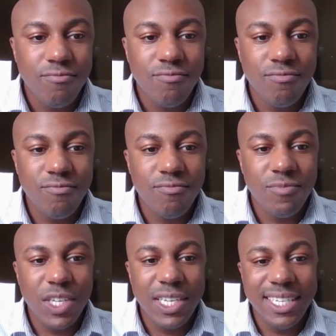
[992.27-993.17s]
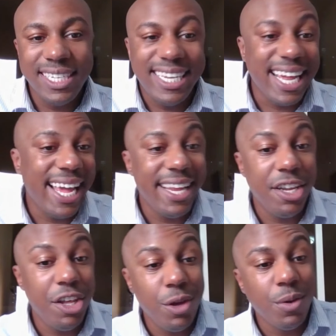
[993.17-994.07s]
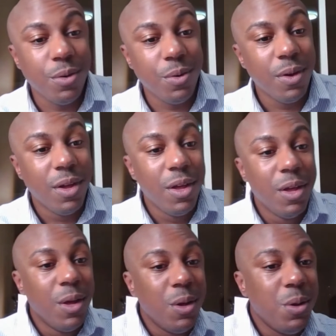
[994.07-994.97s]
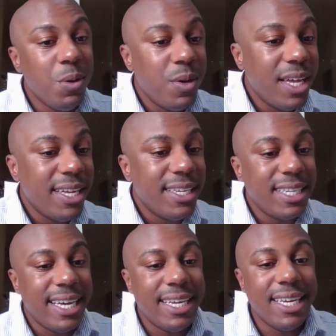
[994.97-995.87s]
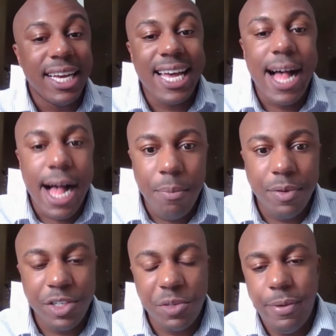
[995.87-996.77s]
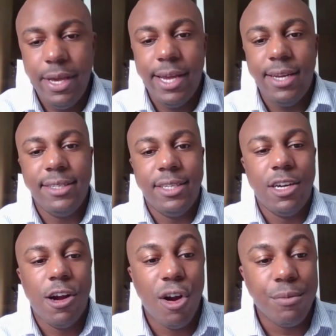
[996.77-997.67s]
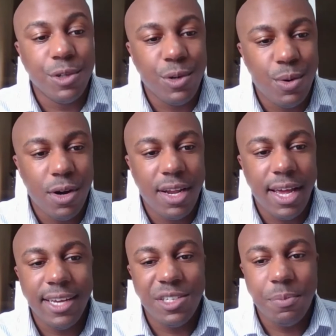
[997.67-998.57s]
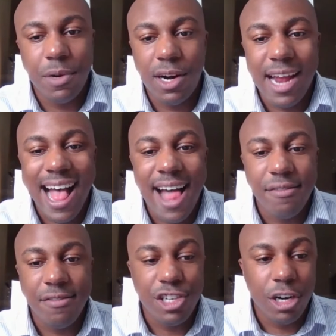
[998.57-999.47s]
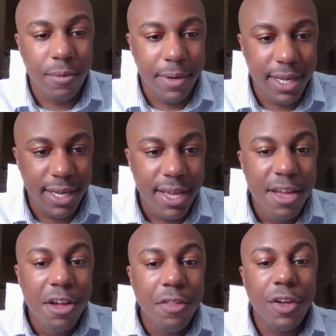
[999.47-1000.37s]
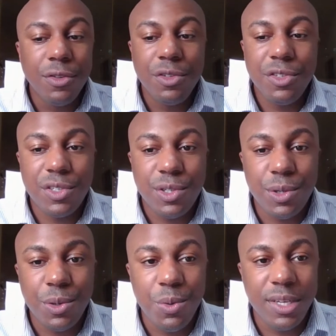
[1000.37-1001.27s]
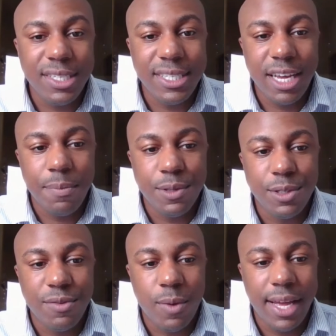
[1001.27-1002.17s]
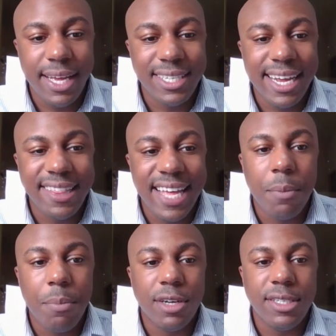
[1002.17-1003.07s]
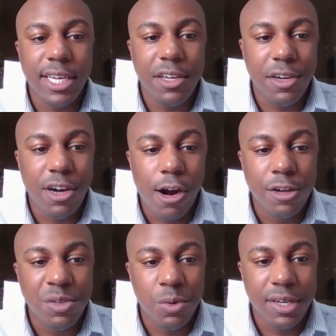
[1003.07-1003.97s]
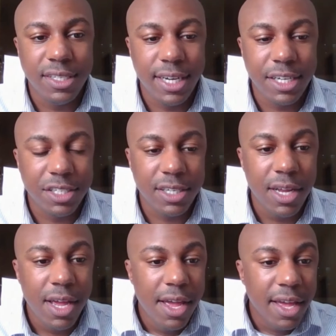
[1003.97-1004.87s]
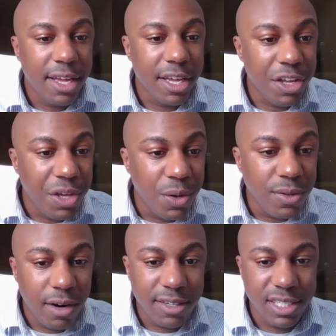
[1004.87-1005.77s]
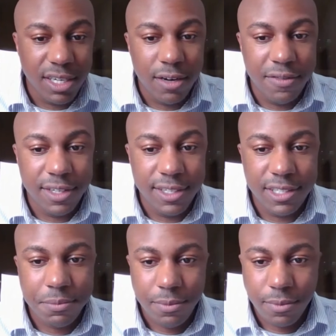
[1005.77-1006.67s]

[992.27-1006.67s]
Dane Yu, who is an accomplished pianist and harpsichord expert out of Germany. Those are just two examples of ways that that particular arts organization could use our service,